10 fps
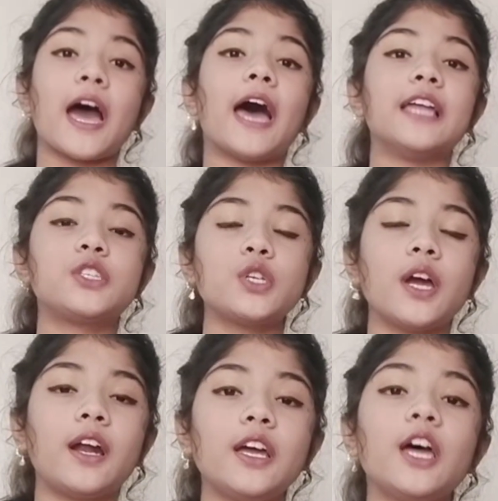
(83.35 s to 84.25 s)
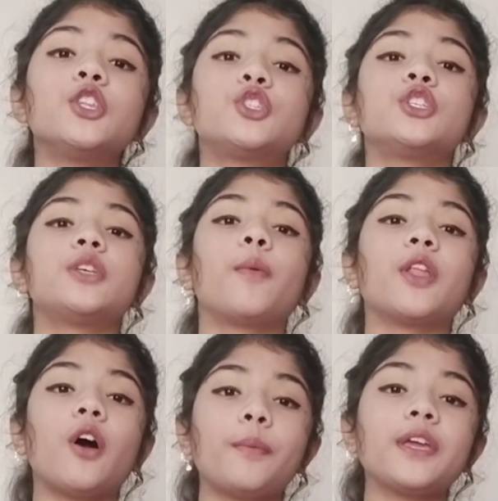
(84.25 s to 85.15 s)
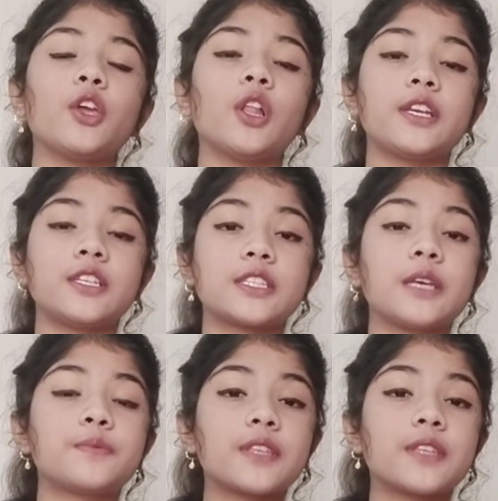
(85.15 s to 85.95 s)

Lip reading: And here, to developing your leadership